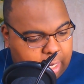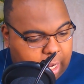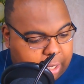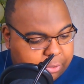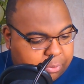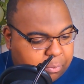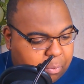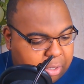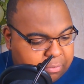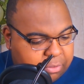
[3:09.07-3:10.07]
Under
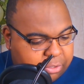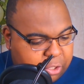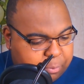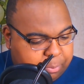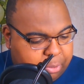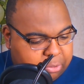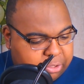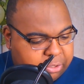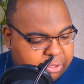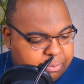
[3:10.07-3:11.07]
one of the two
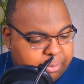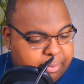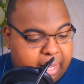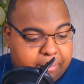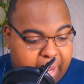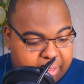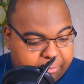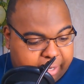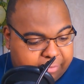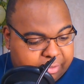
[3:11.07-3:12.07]
proposals to be made by the
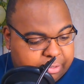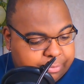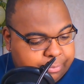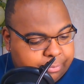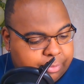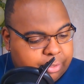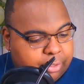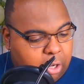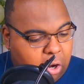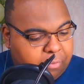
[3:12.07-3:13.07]
Ravens,
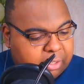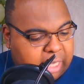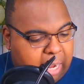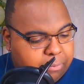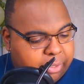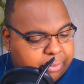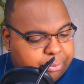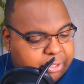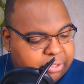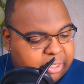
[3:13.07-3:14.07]
overtime would
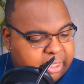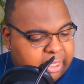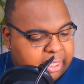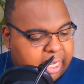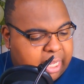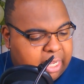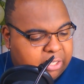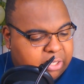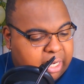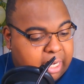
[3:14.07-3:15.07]
proceed in a
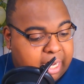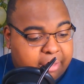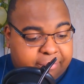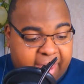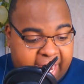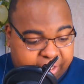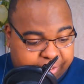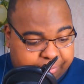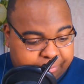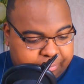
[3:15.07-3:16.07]
sudden death fashion
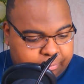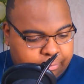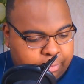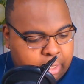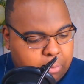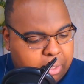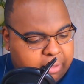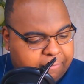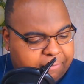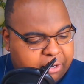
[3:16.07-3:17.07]
with the
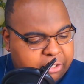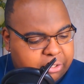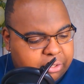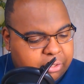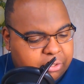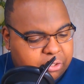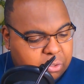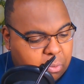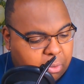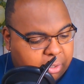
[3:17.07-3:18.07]
first
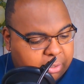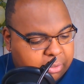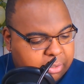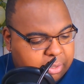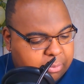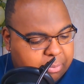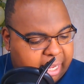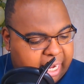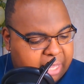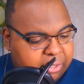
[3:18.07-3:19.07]
score by
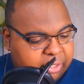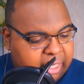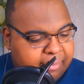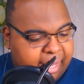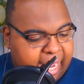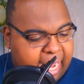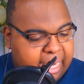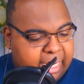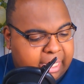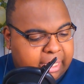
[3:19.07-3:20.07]
either team
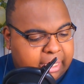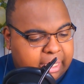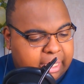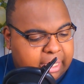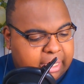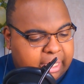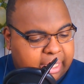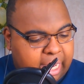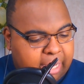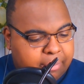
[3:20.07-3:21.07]
ending the
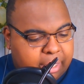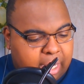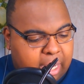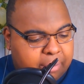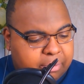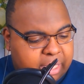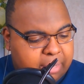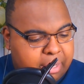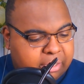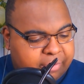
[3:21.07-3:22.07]
game and up 10
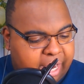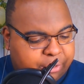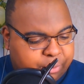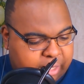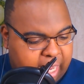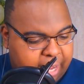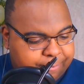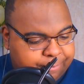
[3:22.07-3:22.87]
minutes of extra time.